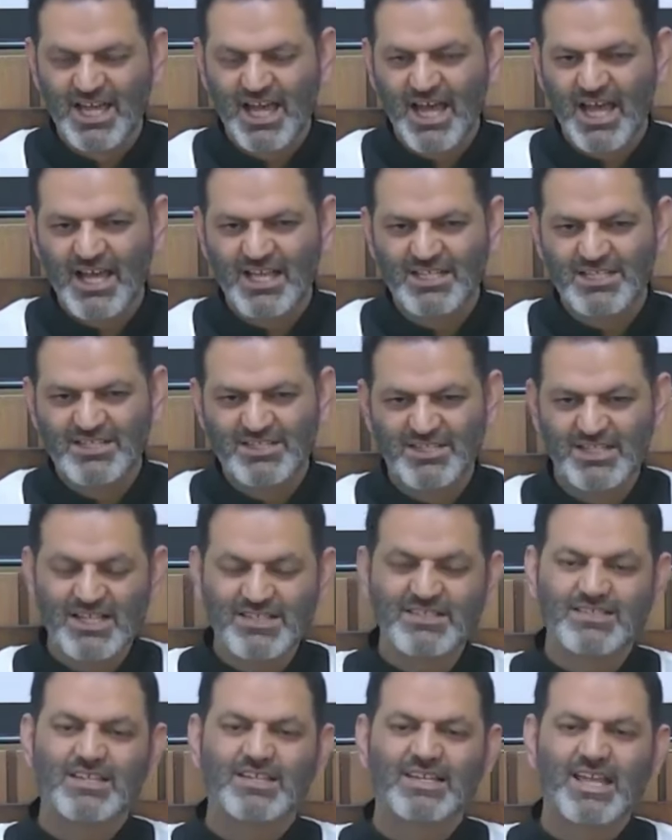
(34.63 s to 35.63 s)
And
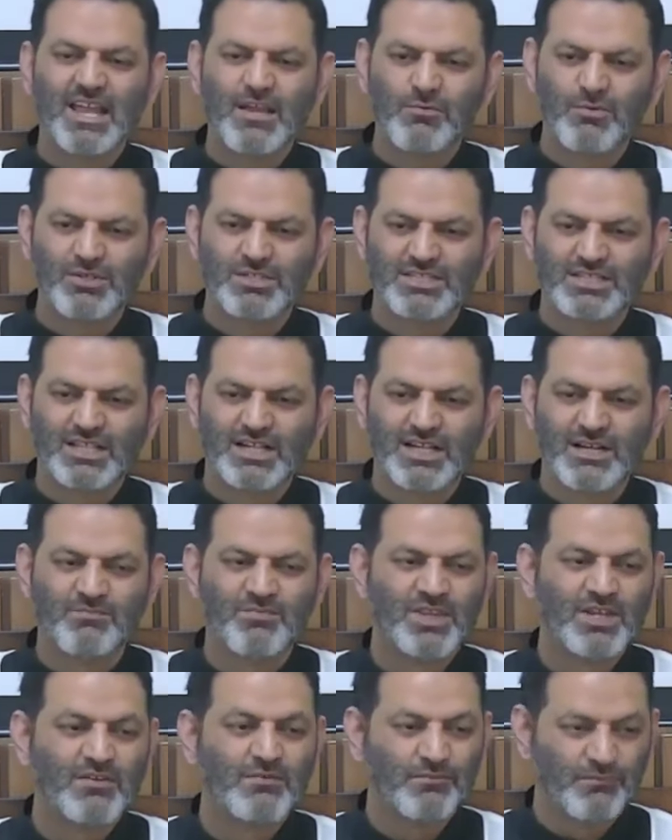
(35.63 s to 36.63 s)
yesterday was the
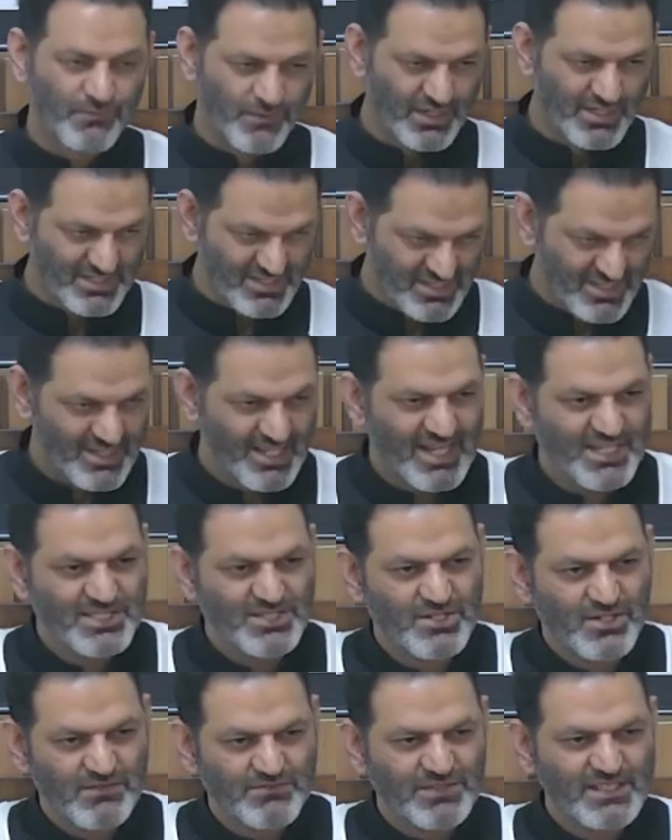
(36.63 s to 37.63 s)
first
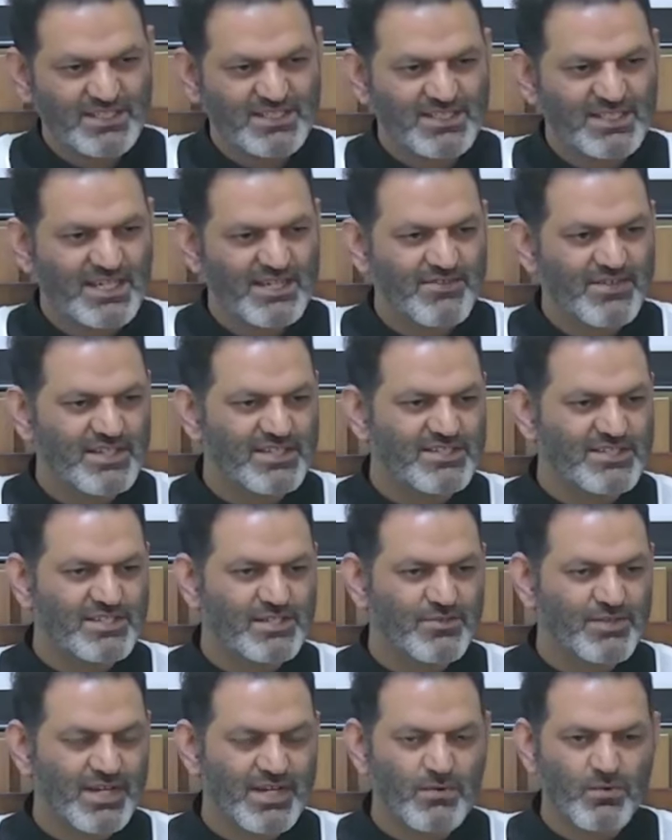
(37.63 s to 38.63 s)
lecture of this series,
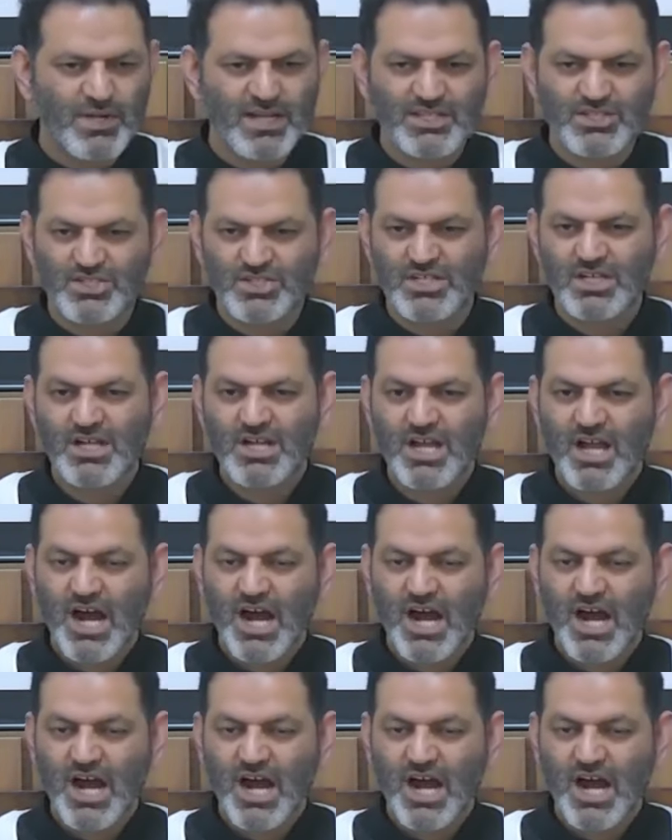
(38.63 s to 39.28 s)
during which